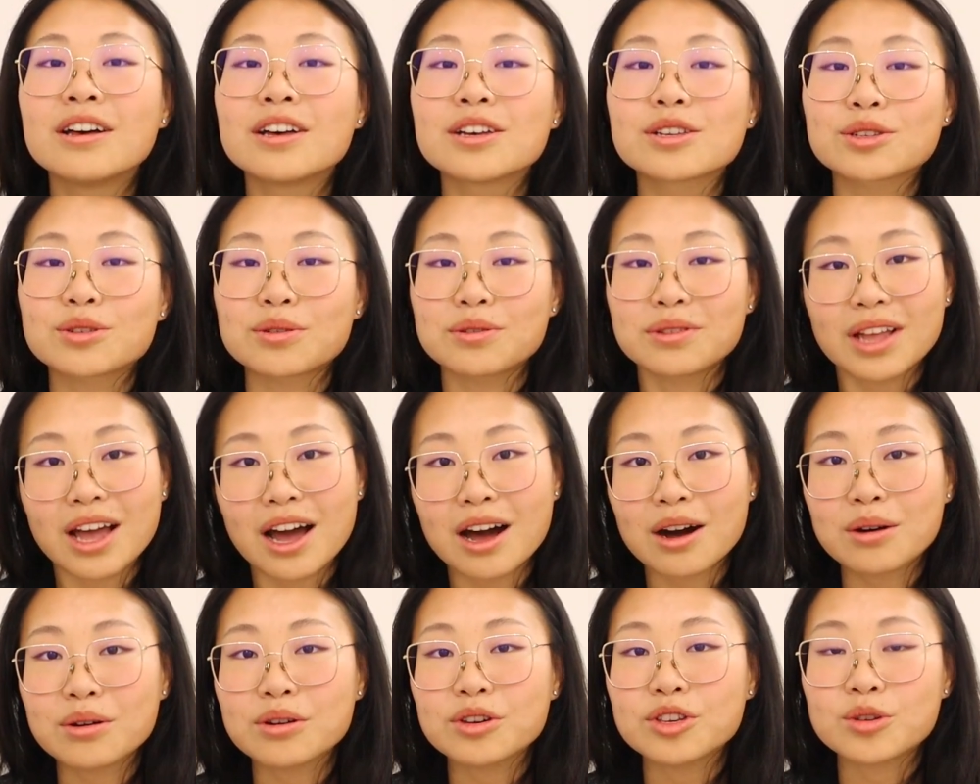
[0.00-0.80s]
So
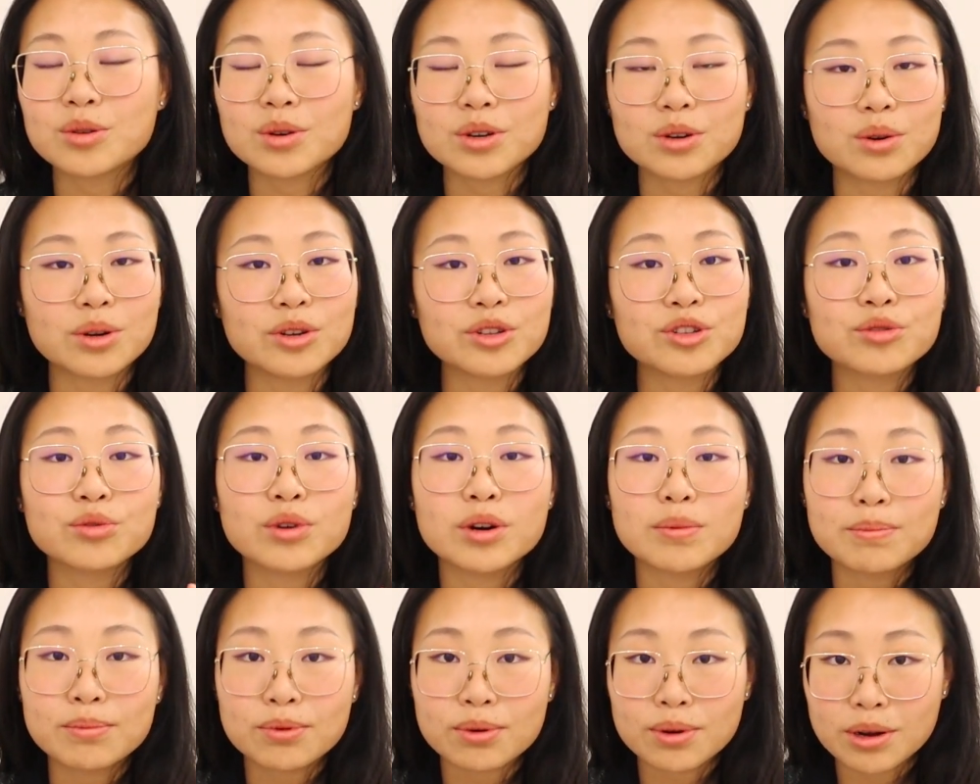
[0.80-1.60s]
now you're going to
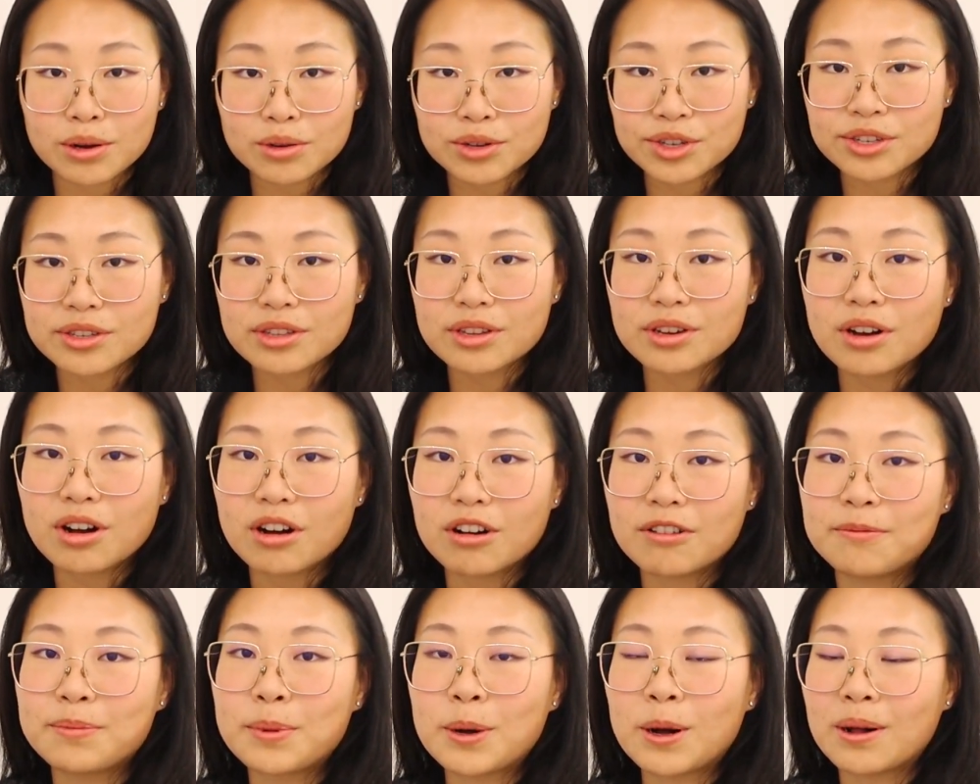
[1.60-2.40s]
approach the
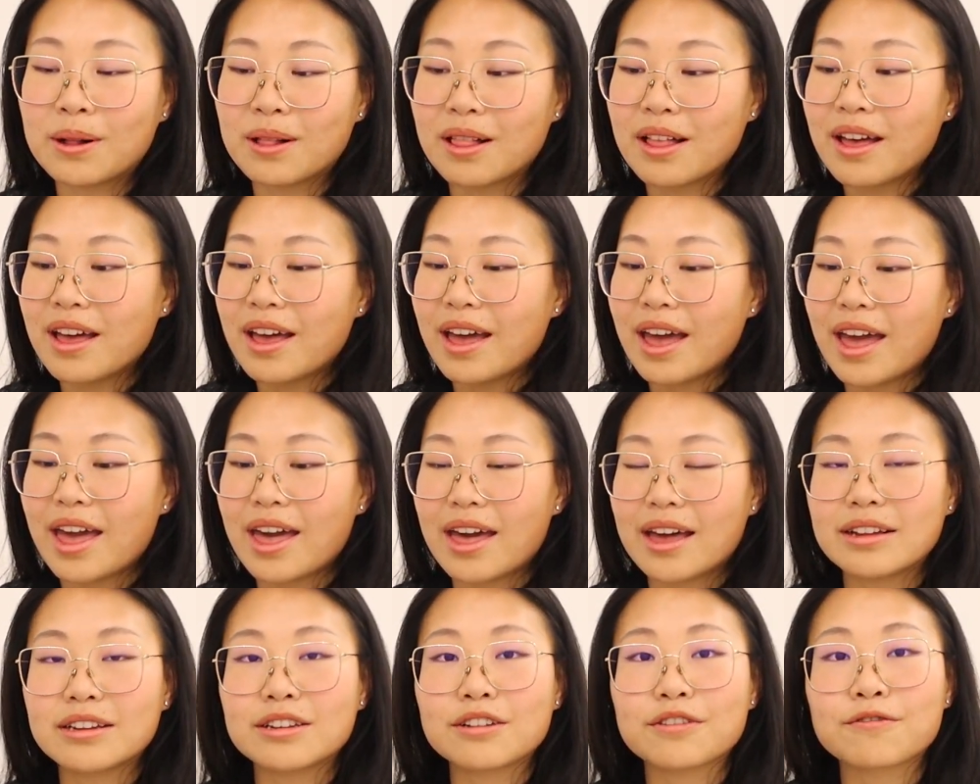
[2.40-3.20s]
golf ball,
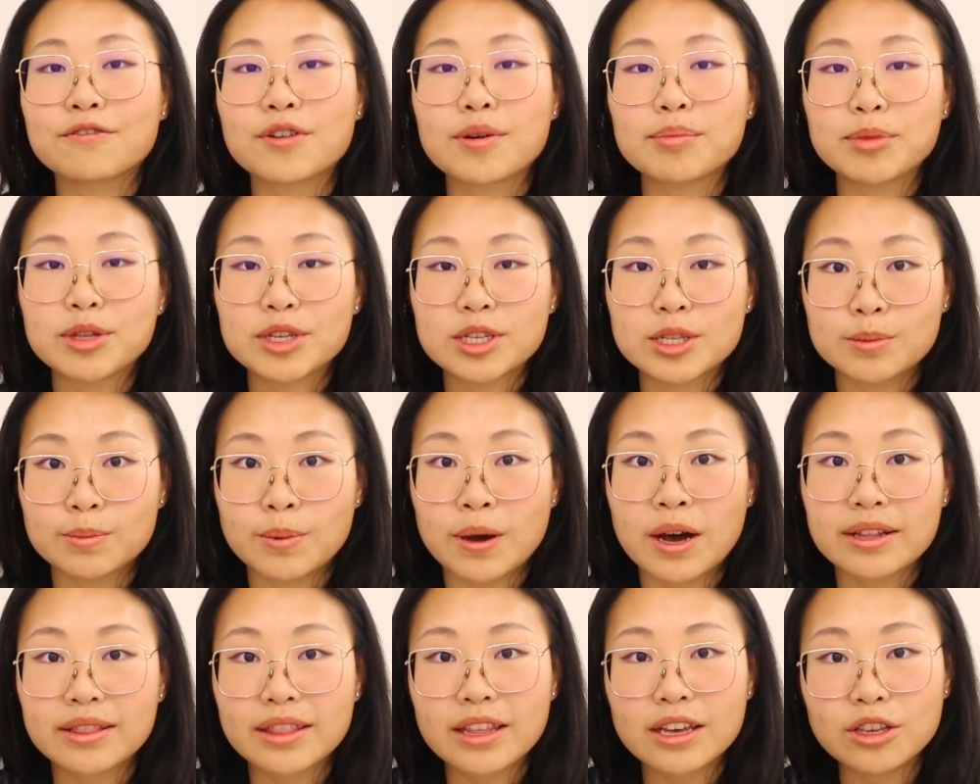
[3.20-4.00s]
and from the
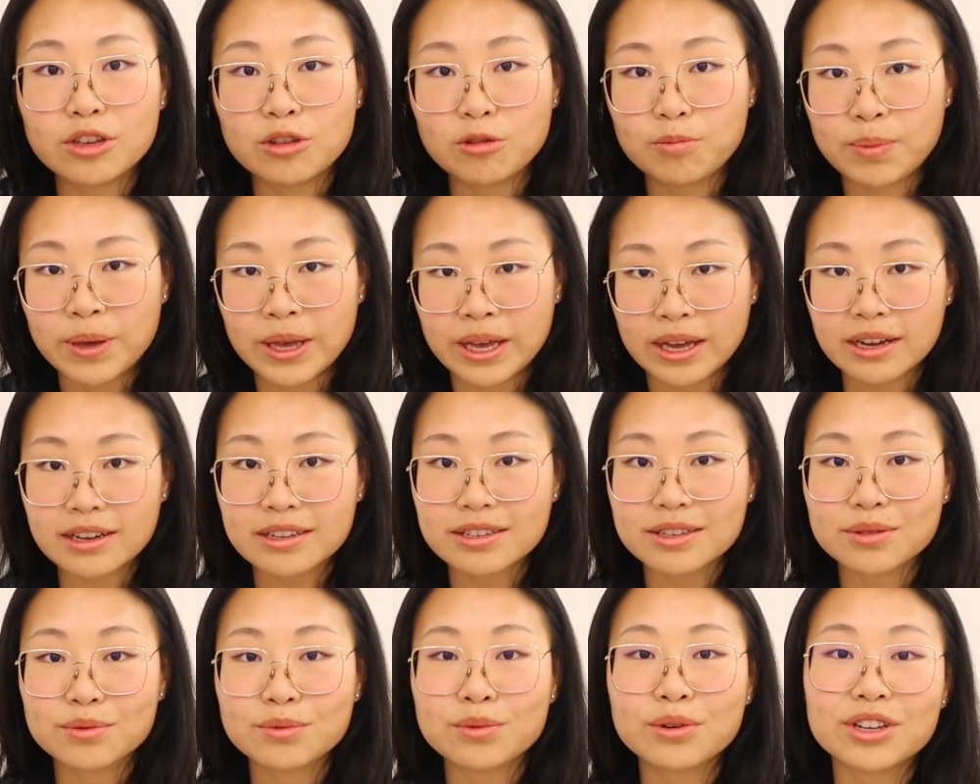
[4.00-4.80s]
spot that you
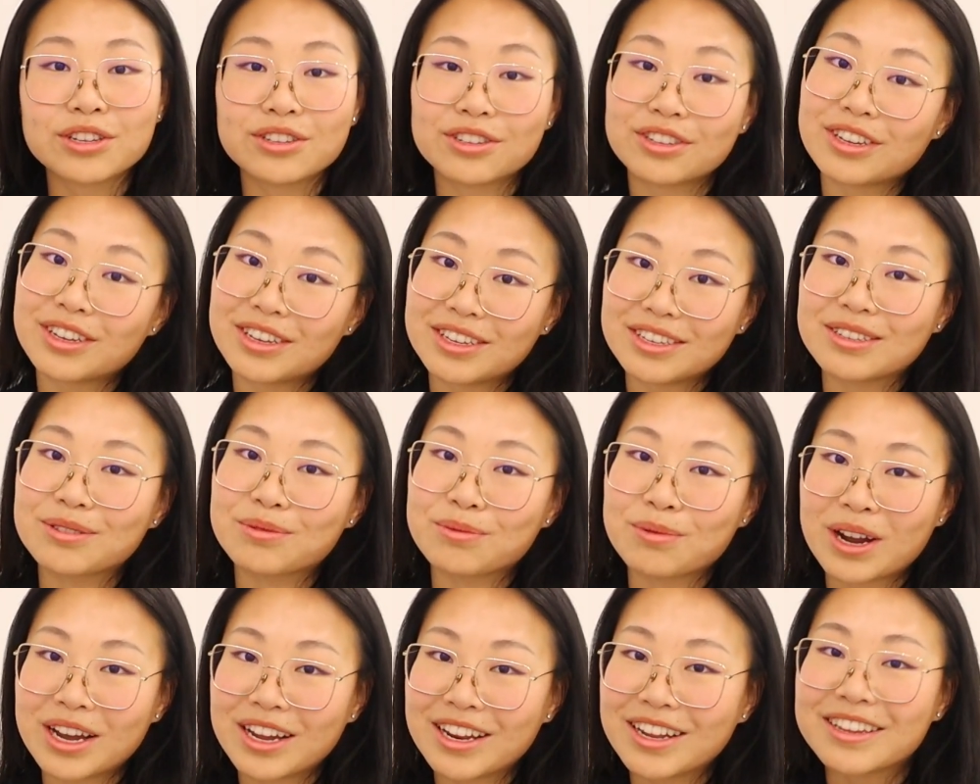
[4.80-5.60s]
picked, which is
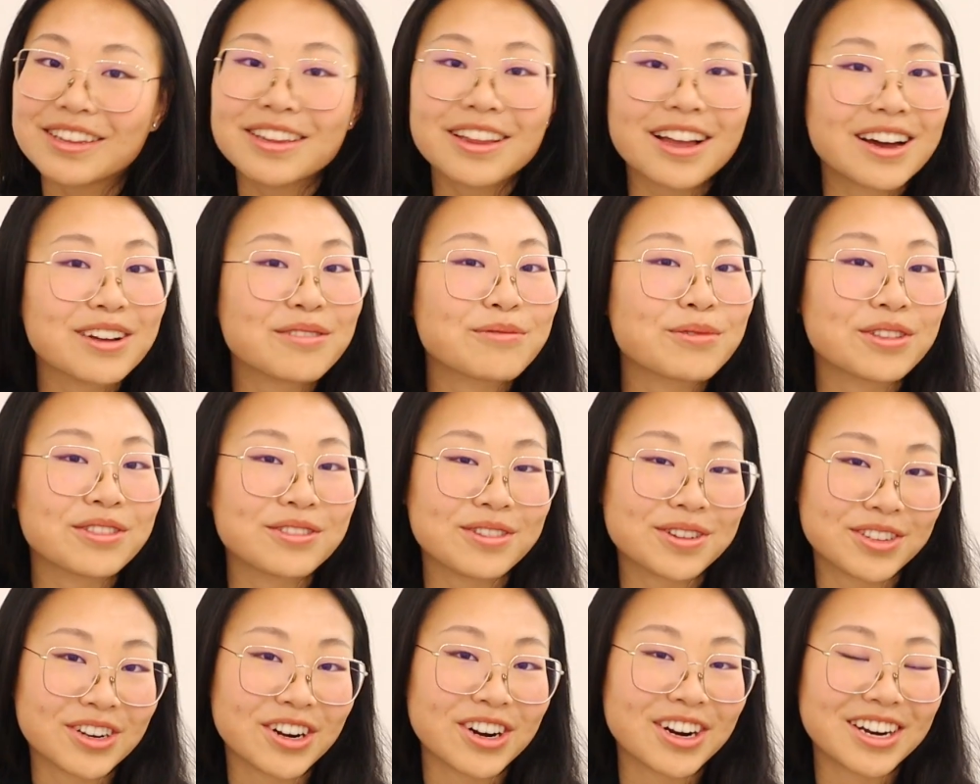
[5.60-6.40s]
right in line with
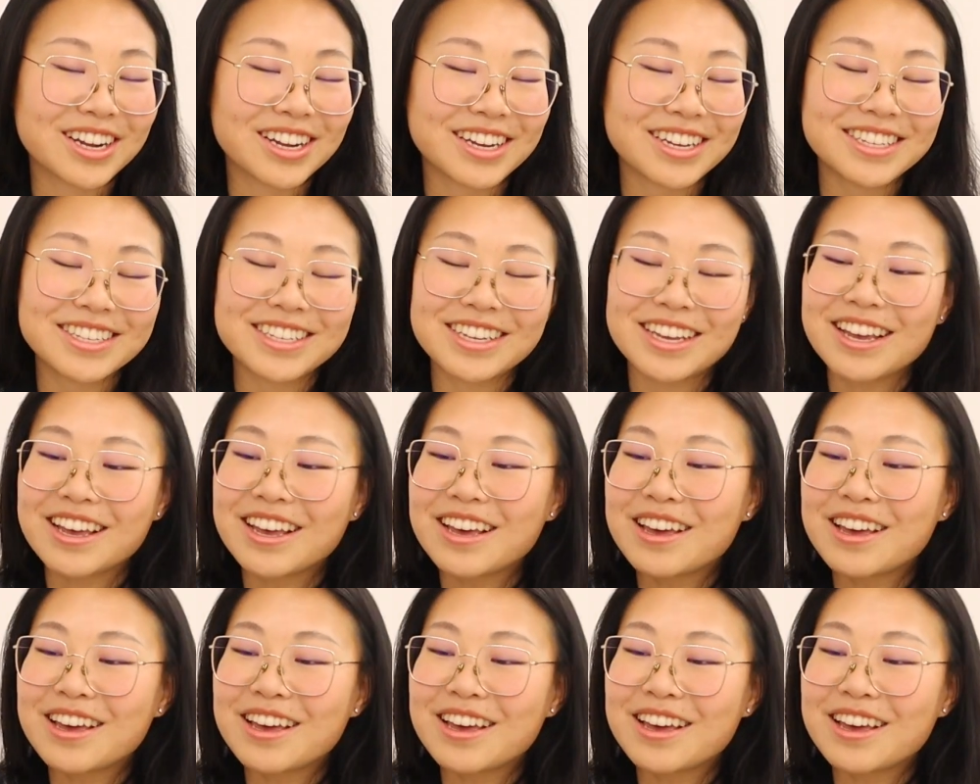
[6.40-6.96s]
your target,